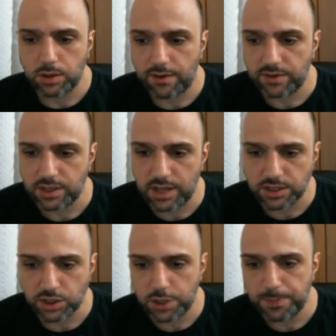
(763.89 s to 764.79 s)
Obviously,
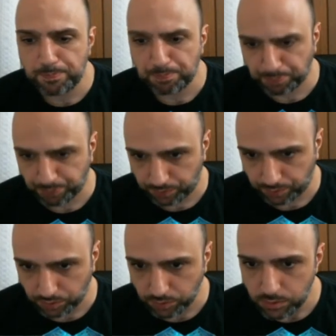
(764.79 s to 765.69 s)
that's good.
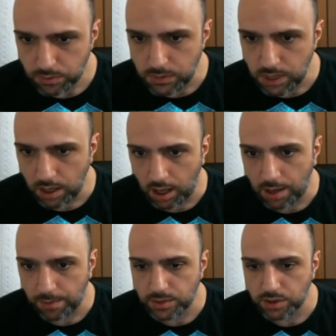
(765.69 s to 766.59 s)

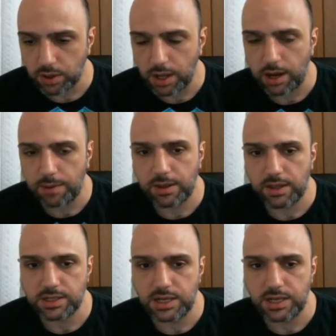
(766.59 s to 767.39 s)
So anybody that's